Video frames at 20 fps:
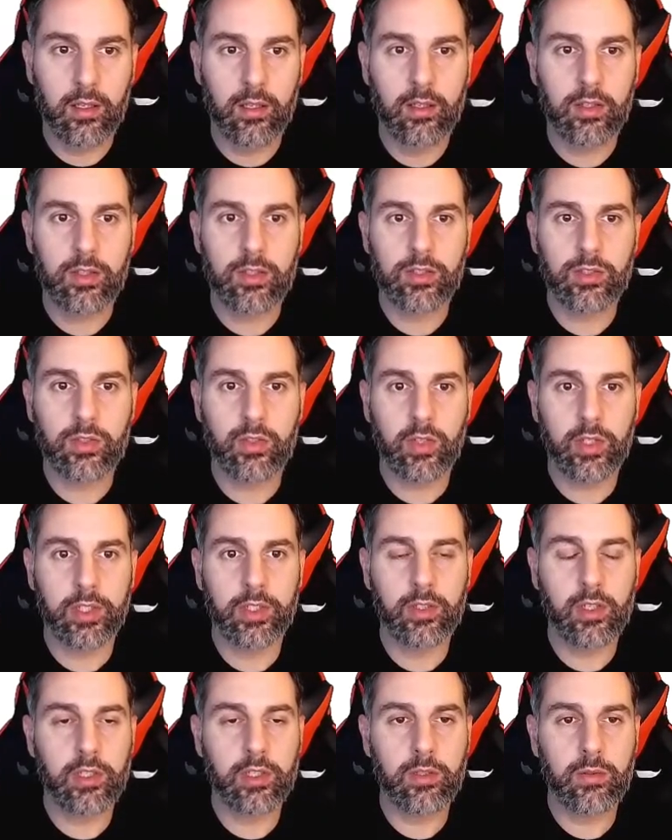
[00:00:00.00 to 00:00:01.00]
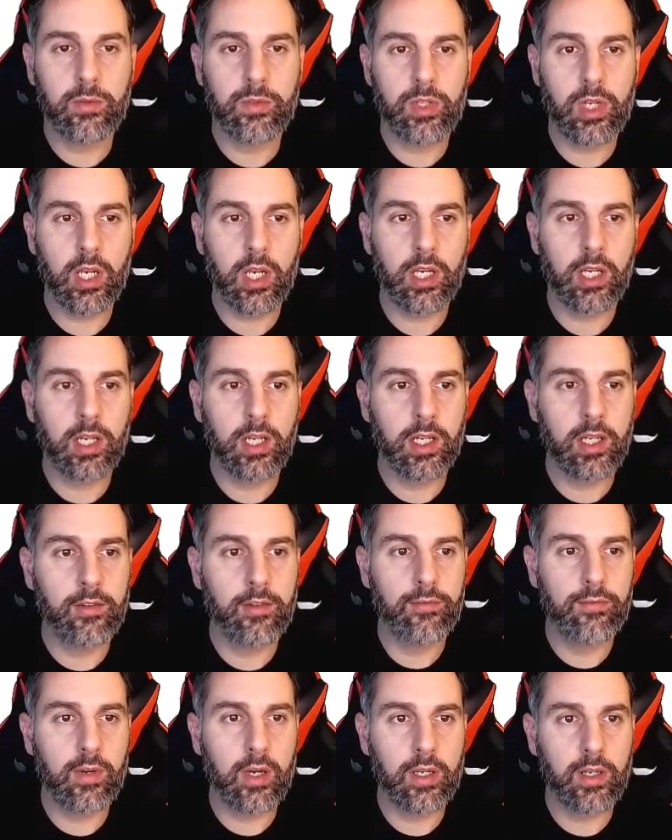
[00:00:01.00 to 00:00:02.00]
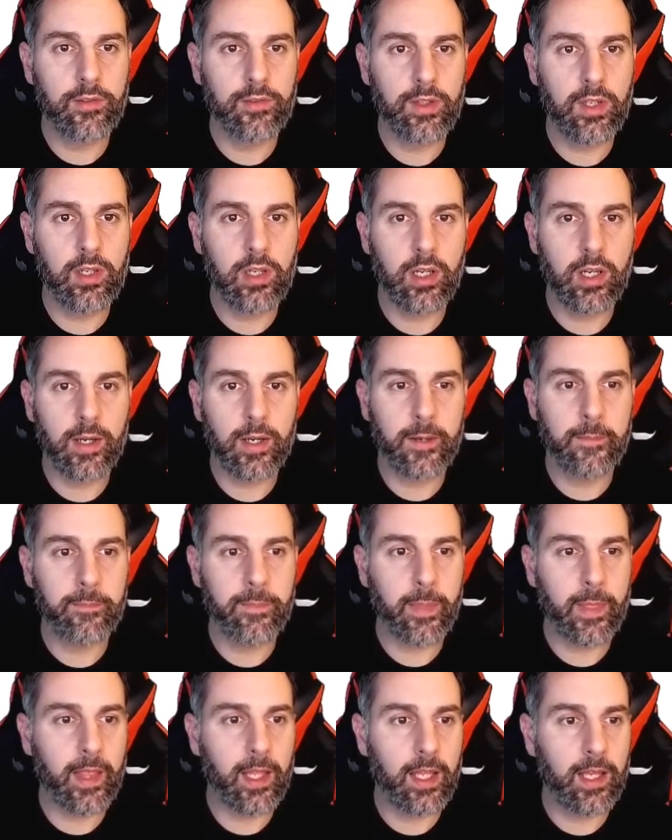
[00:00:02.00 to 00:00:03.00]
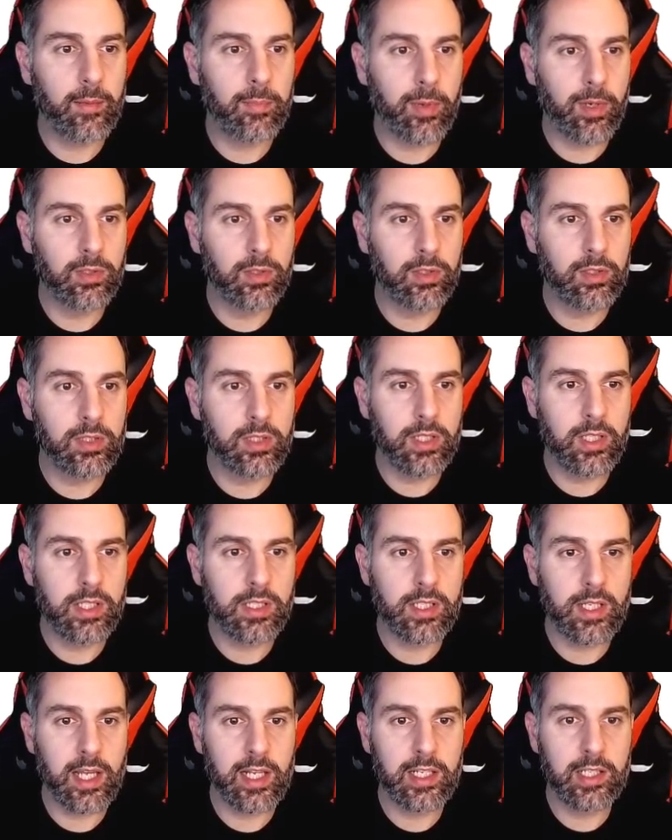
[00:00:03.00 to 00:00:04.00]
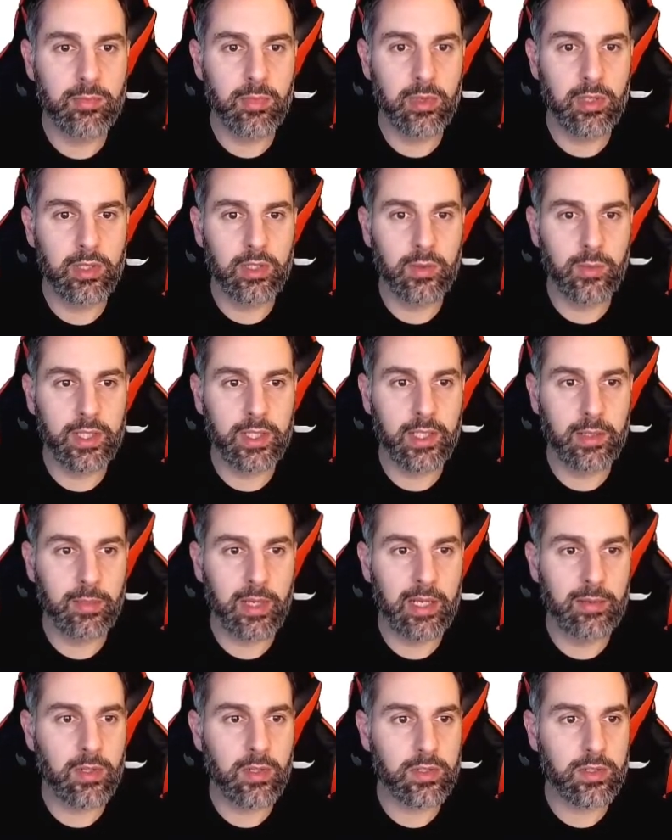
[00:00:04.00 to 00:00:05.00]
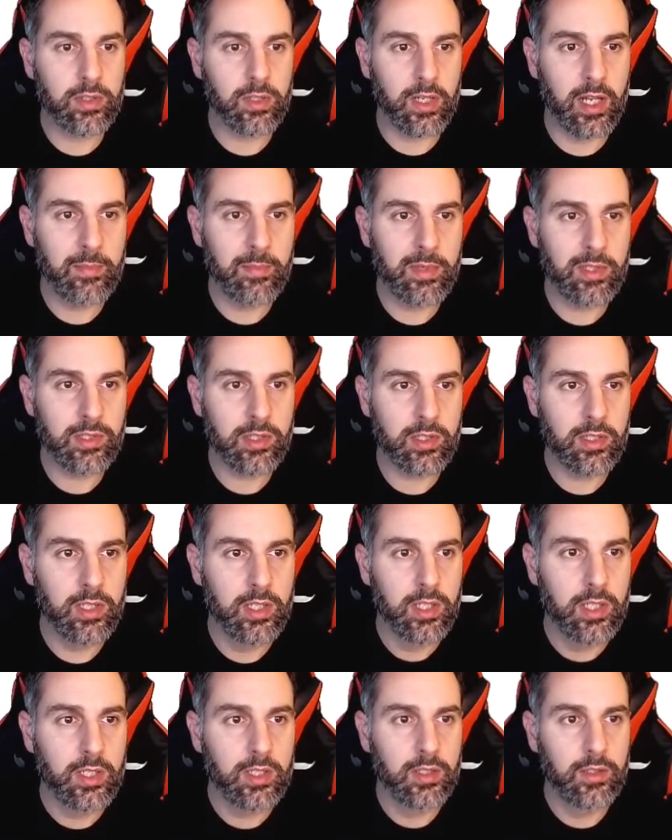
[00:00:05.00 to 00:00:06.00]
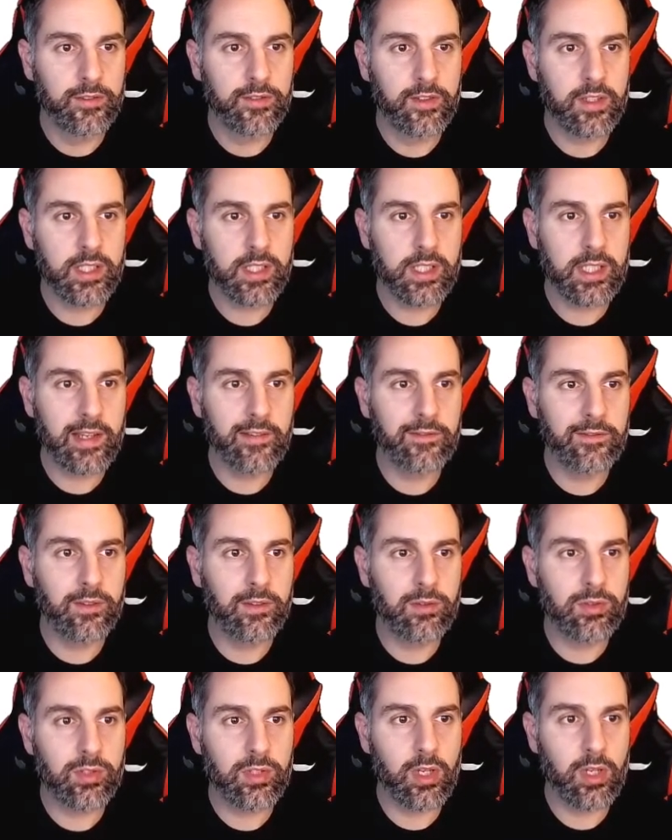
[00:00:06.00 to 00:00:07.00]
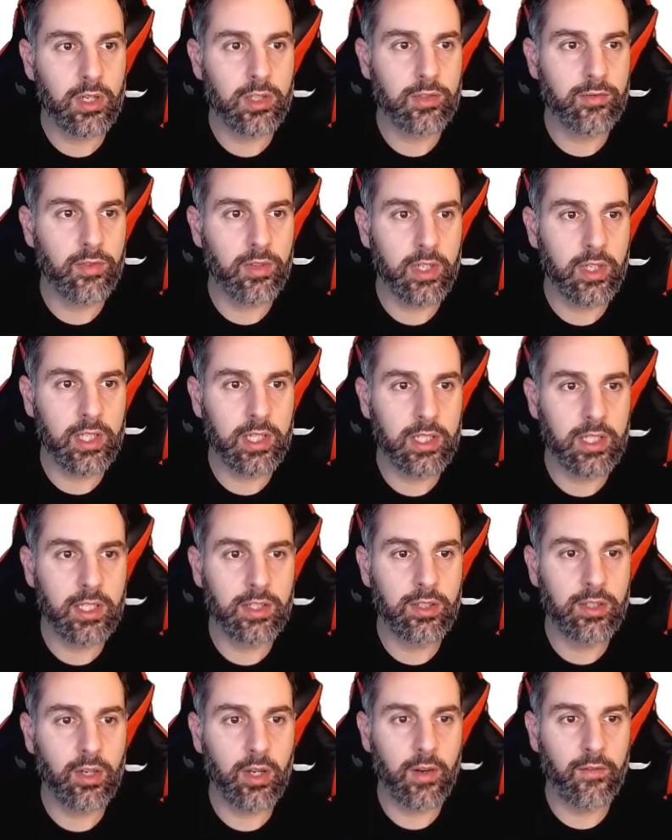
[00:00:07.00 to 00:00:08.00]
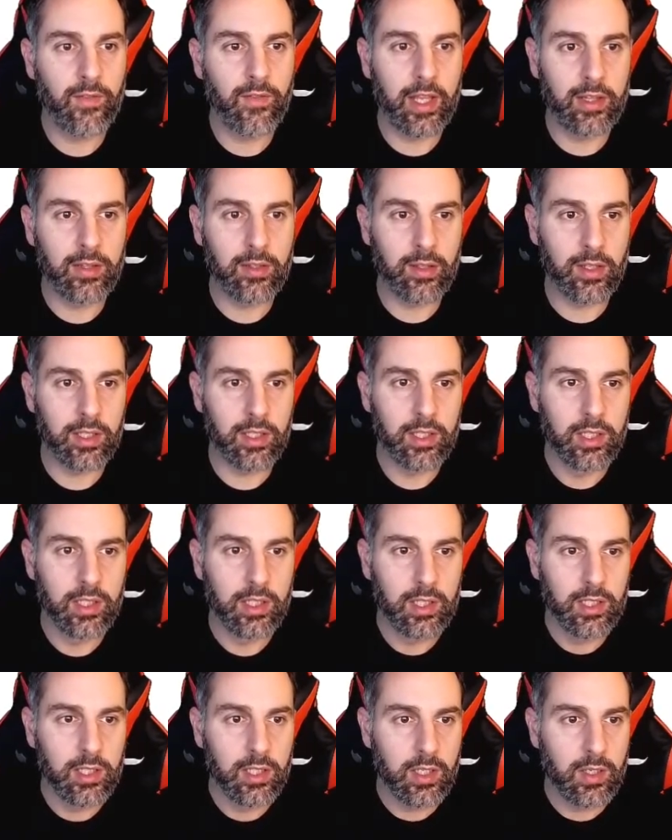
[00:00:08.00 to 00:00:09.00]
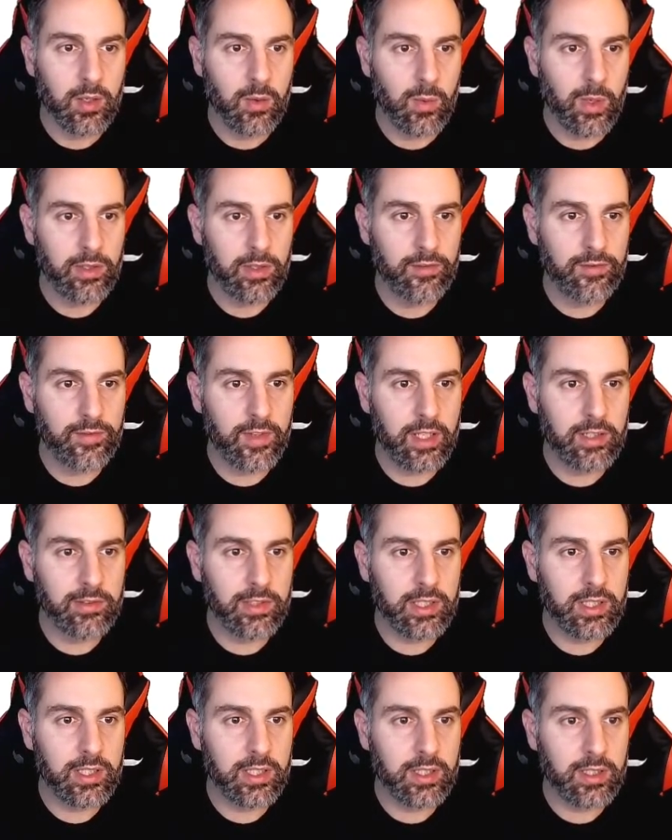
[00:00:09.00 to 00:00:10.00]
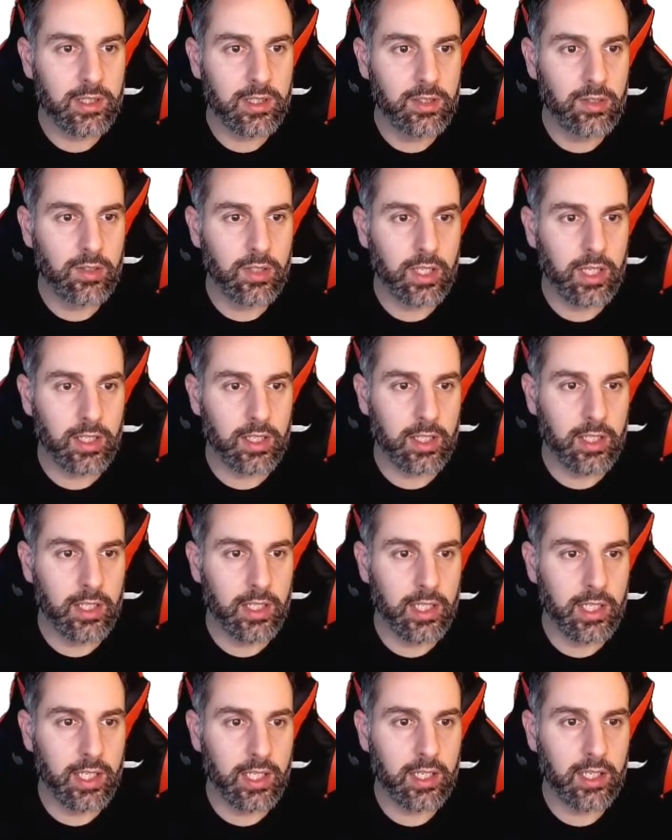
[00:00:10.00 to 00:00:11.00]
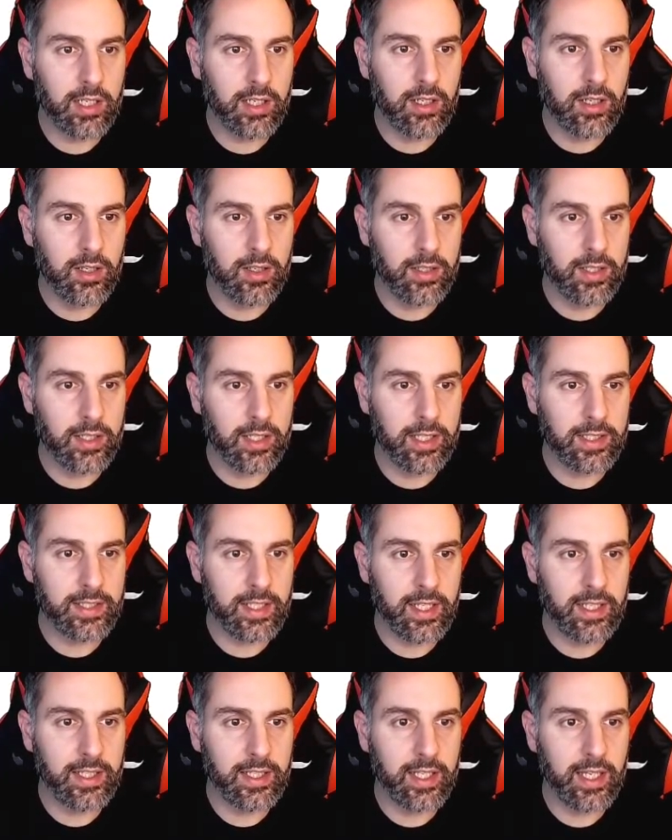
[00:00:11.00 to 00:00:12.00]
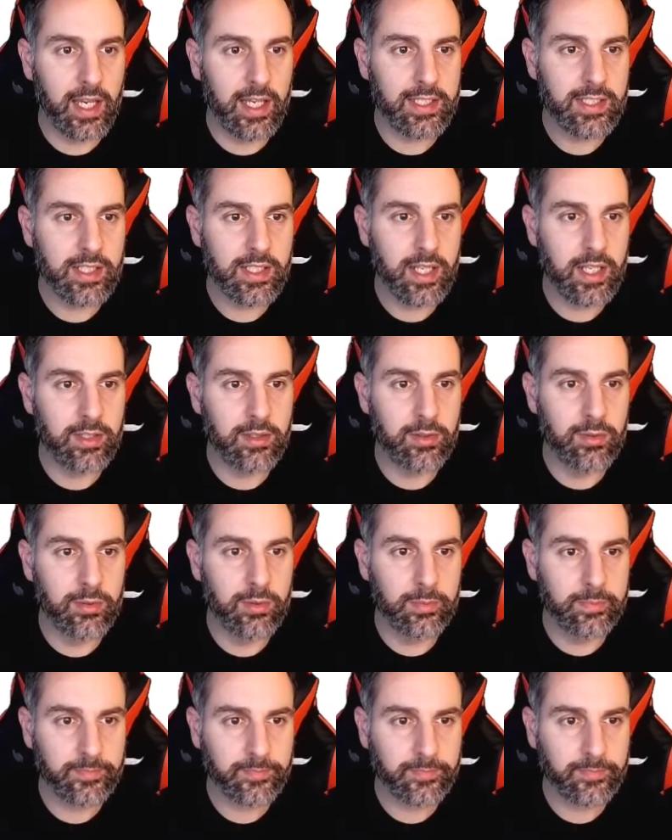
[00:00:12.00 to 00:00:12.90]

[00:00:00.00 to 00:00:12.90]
So in order to check if one of your product is eligible to win the Buy Box on Amazon, you first have to search for it in your inventory. When you found it, you can click on the SKU